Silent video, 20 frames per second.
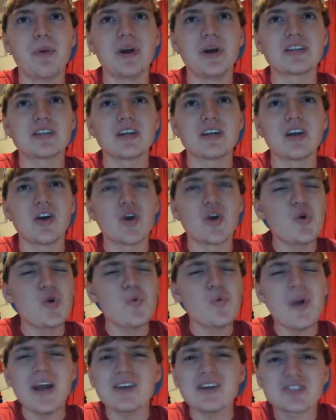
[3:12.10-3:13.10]
but
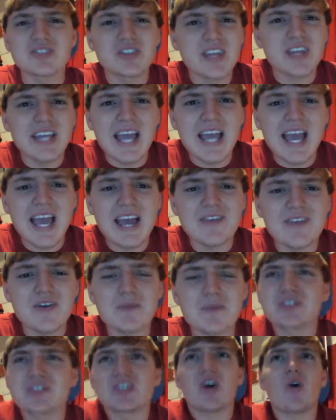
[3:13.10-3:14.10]
who else do they have?
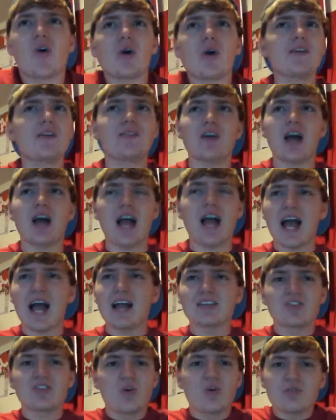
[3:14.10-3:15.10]
I'm sorry,
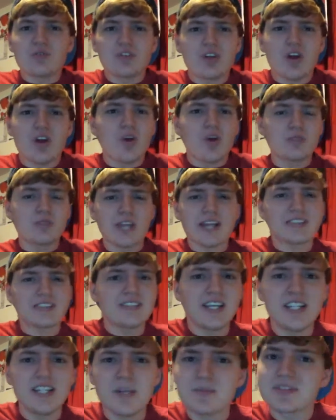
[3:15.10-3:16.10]
I don't know
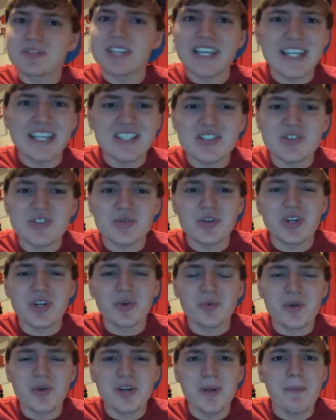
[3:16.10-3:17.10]
Texas A&M second
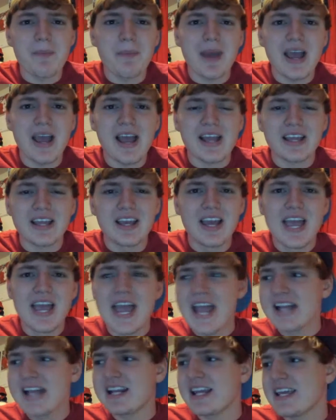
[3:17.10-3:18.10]
string running back
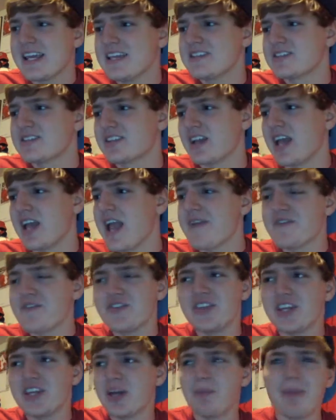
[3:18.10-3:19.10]
and his
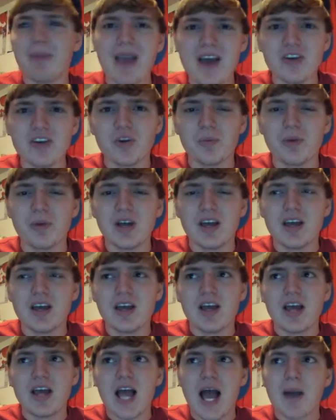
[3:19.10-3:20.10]
everything about him.
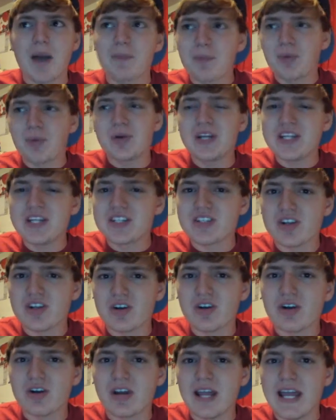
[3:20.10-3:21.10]
I'm pretty
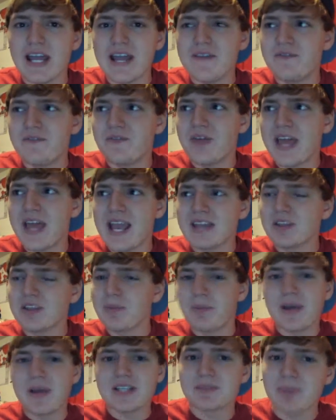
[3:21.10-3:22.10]
sure if they had the
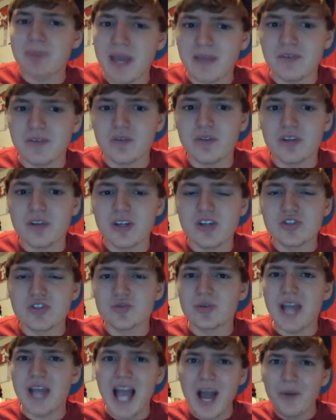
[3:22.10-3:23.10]
best backfield in the
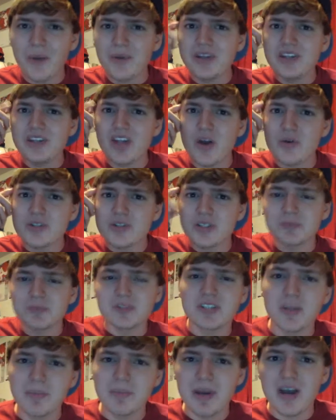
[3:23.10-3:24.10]
country, I would know
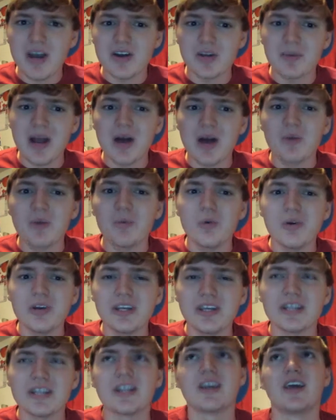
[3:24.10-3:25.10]
something about him. I
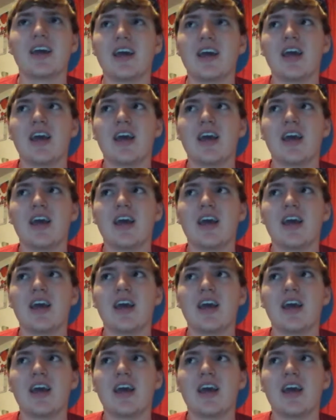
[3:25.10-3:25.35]
would.